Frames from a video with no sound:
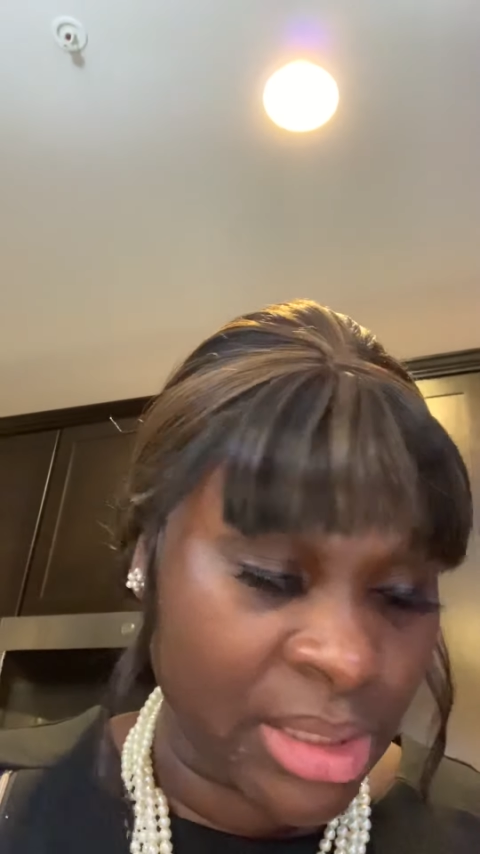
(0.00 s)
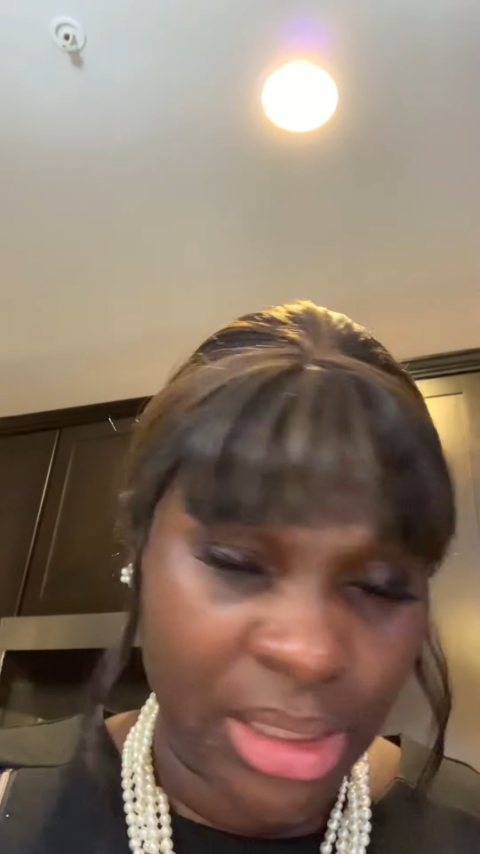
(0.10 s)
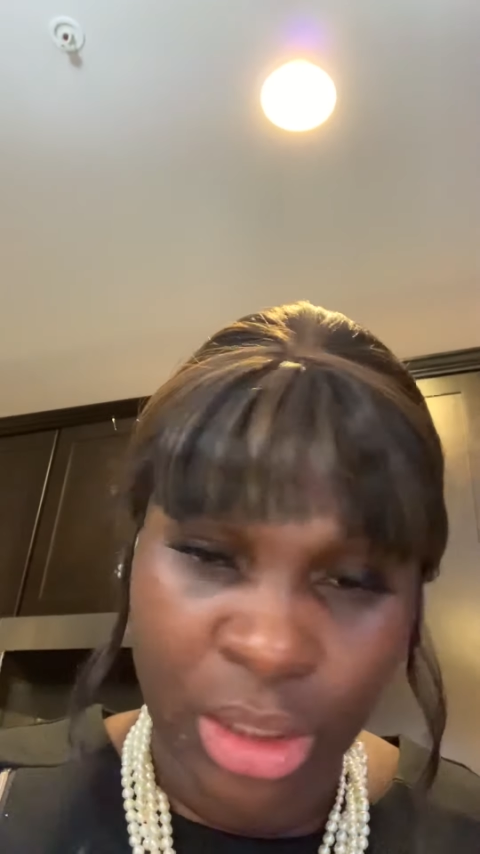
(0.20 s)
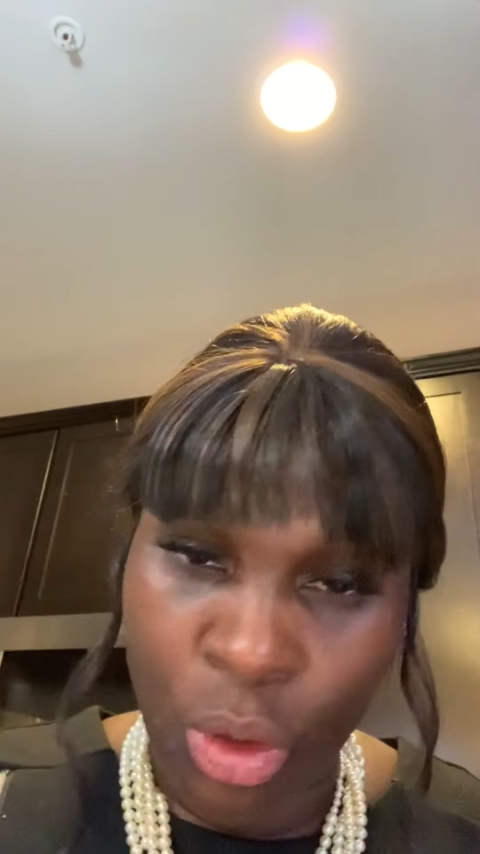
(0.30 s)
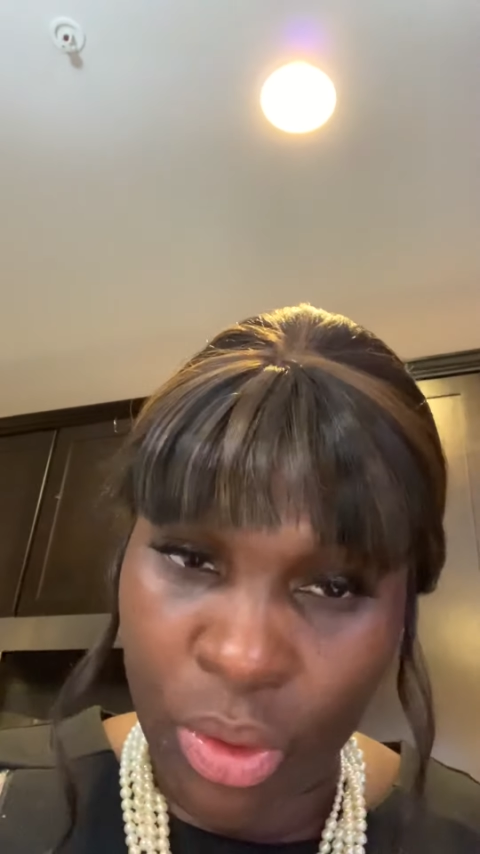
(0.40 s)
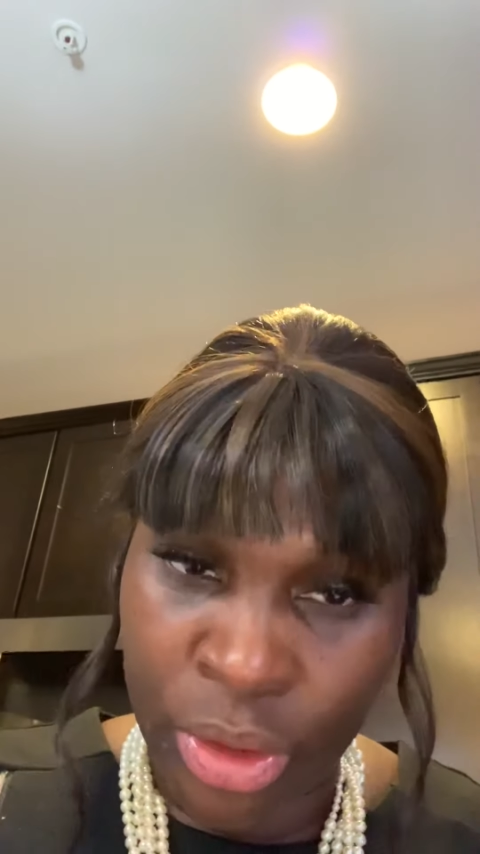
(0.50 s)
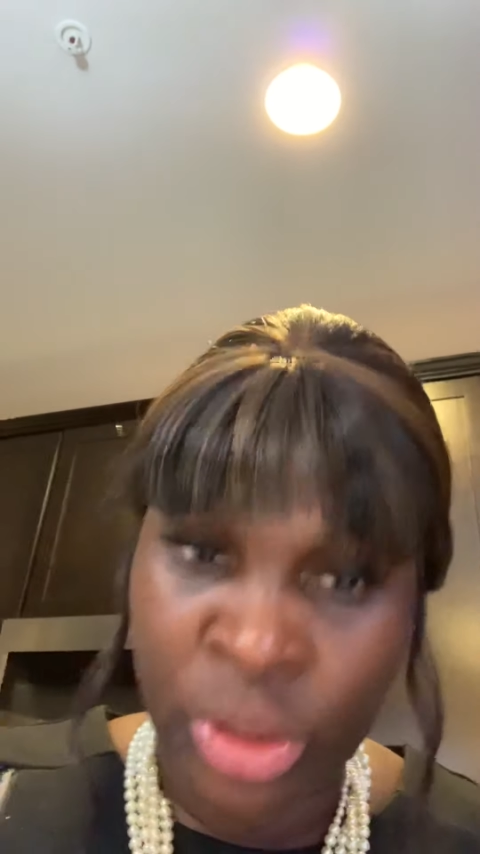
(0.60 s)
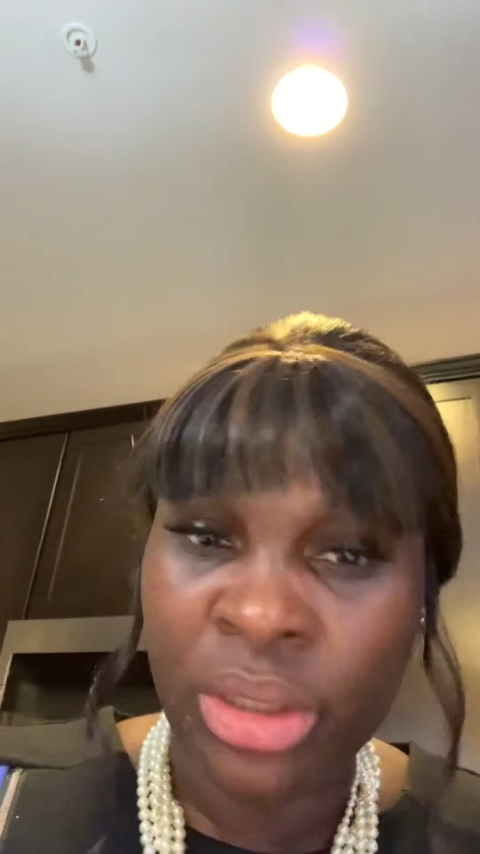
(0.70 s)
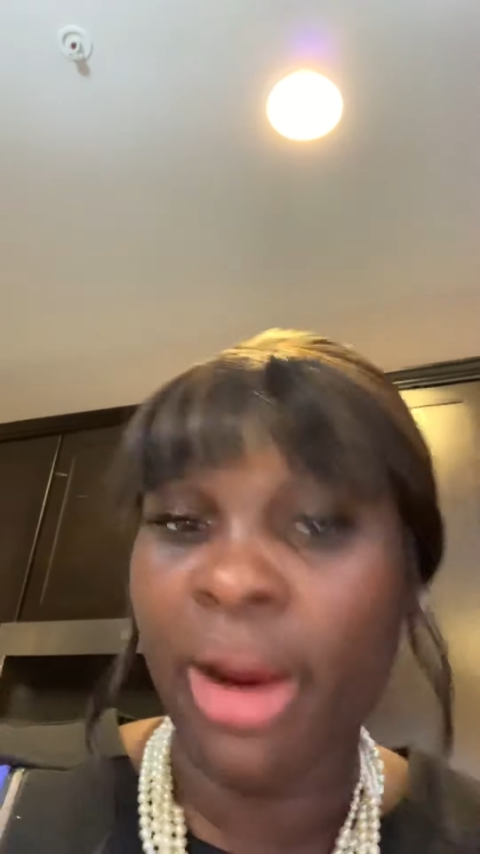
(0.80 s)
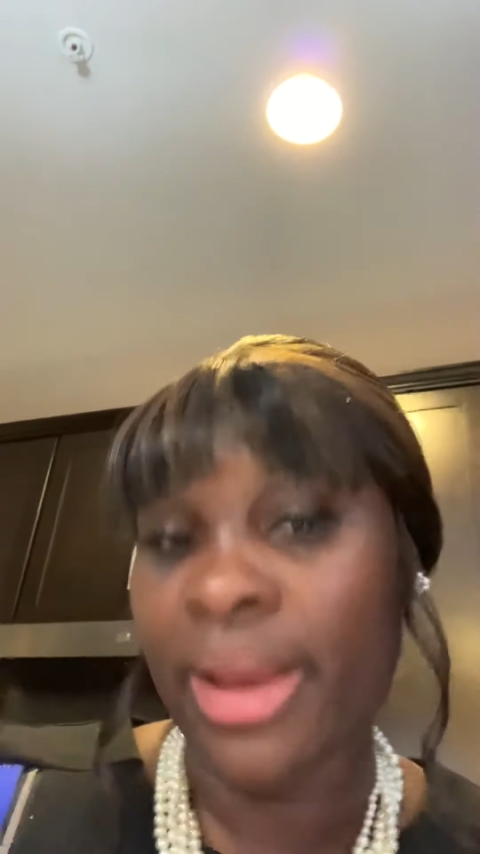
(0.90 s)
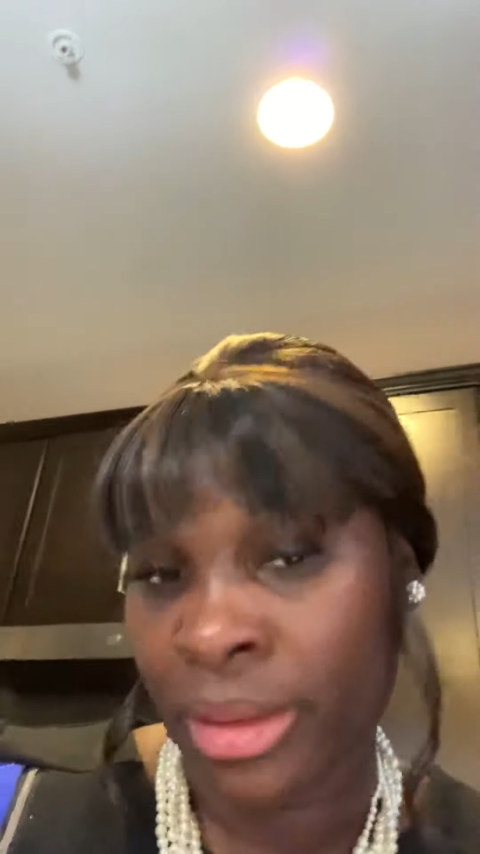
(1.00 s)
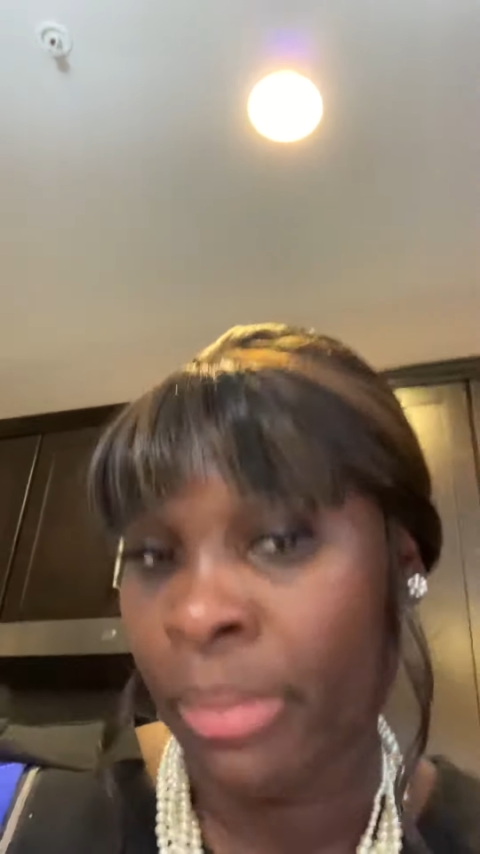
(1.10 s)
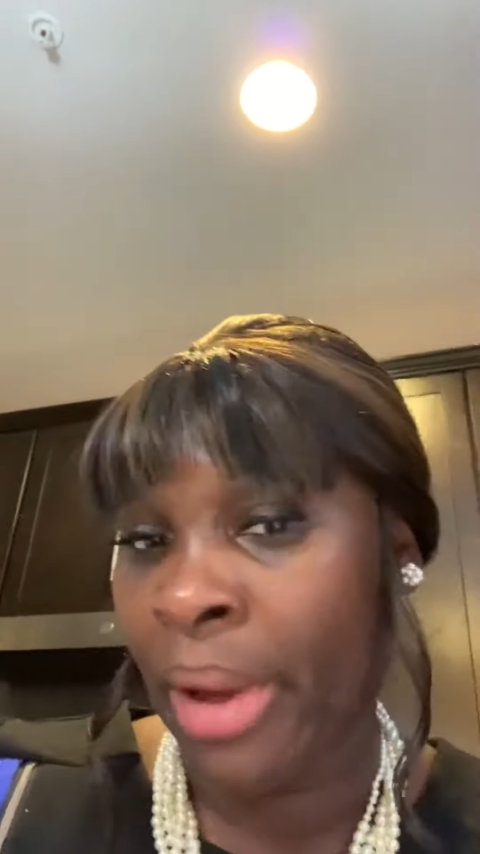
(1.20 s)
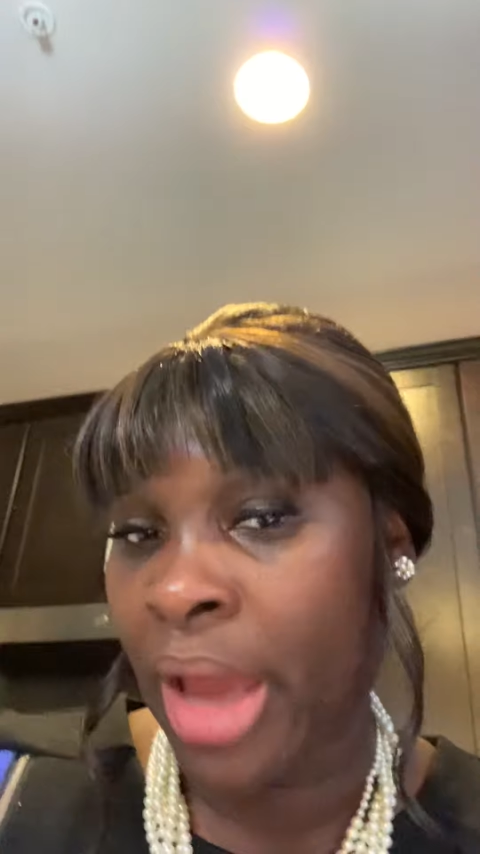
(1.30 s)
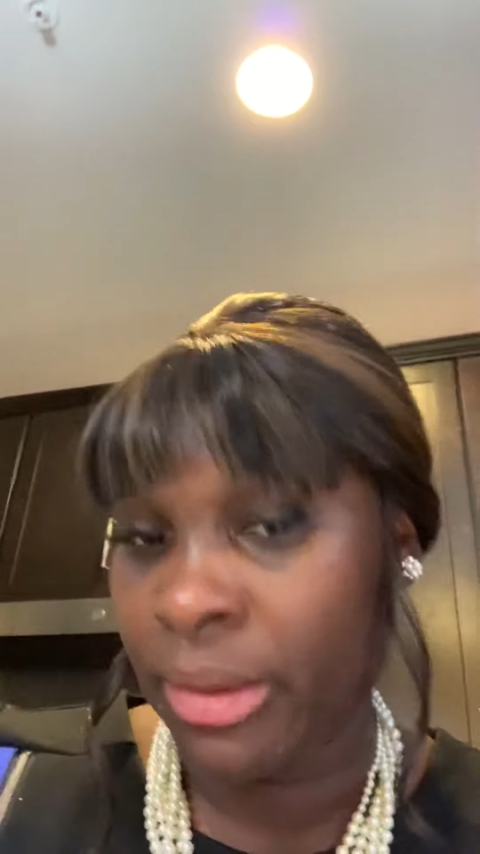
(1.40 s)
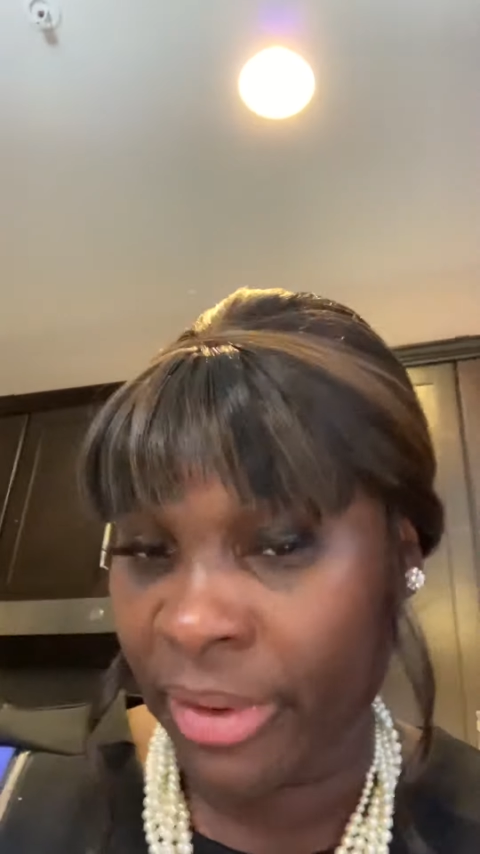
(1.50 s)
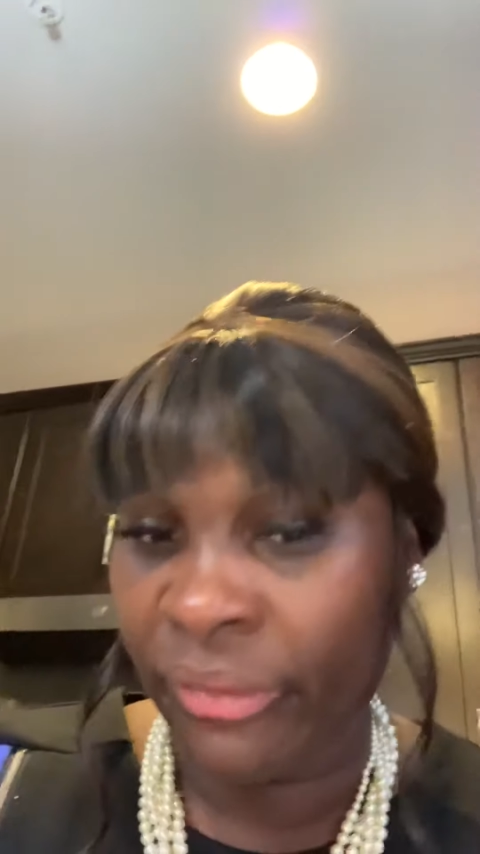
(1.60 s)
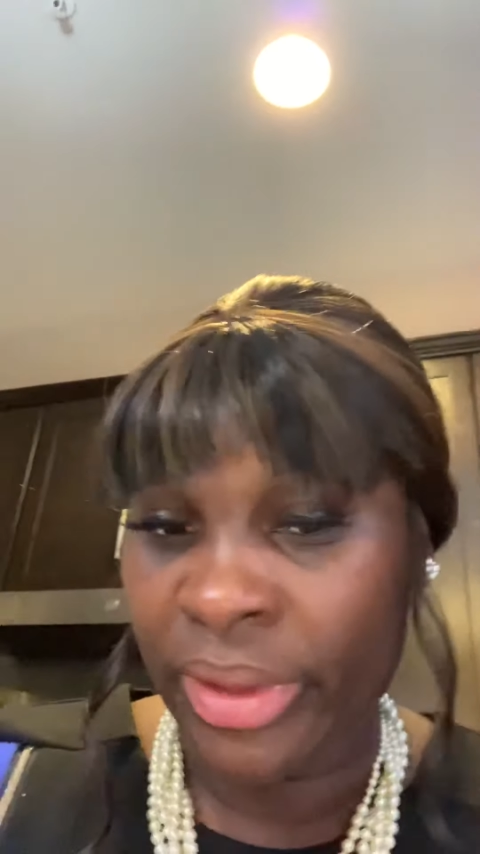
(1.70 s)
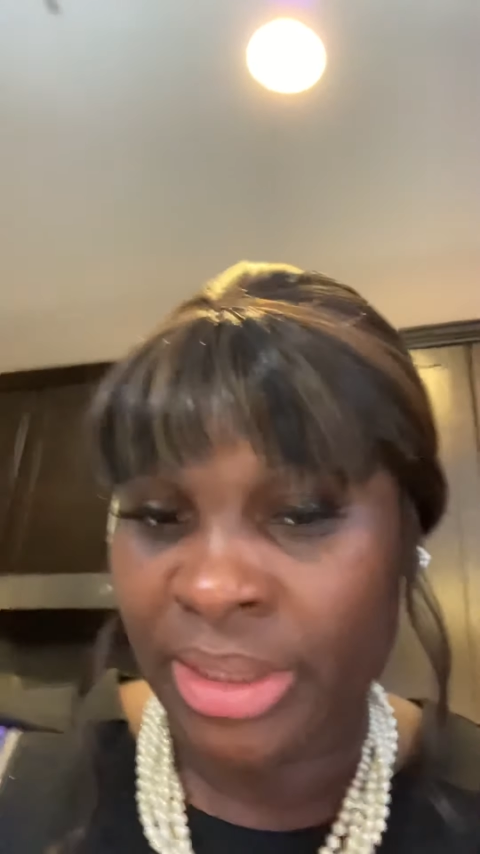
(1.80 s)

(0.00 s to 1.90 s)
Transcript: you start at the bottom of the